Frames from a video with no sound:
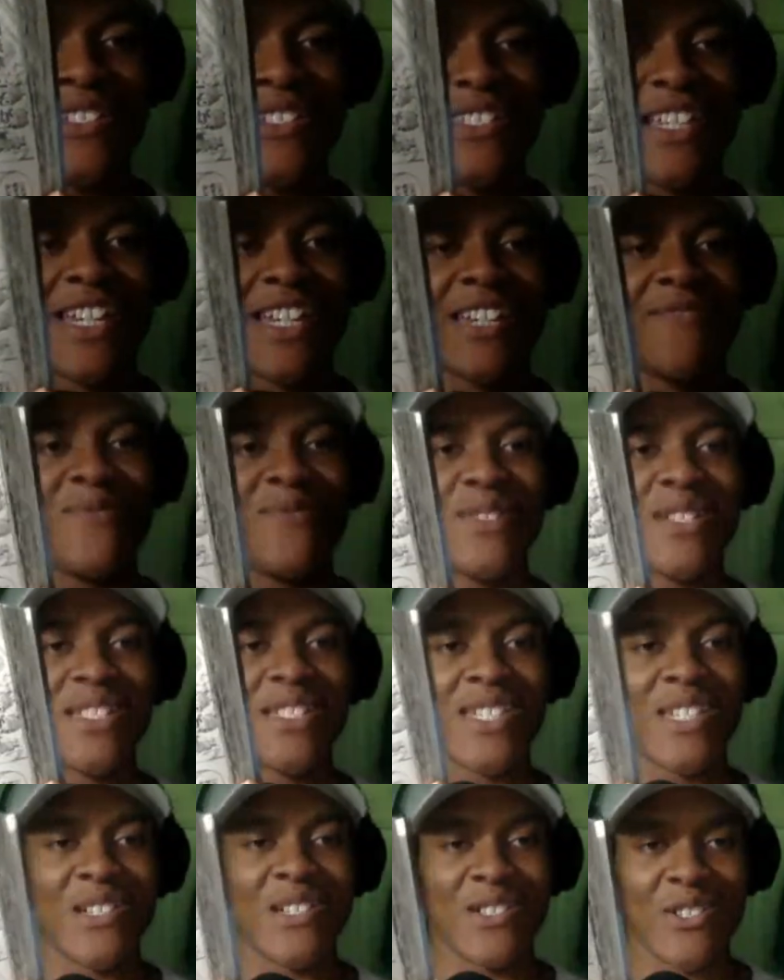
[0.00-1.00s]
Like if you can
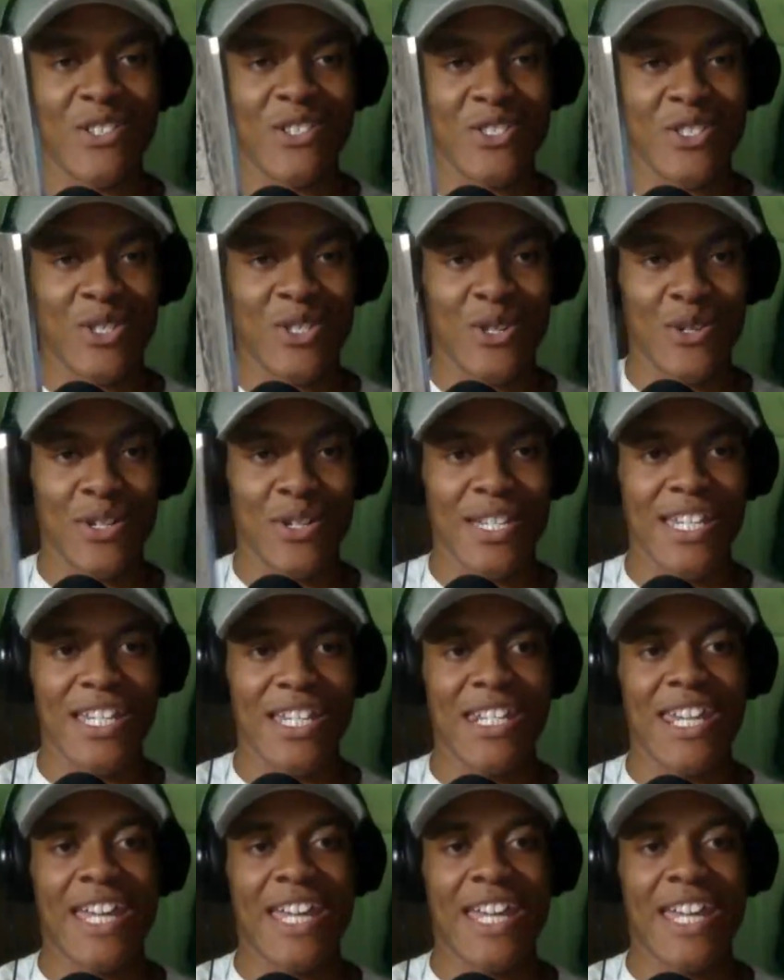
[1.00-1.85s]
tell a good story and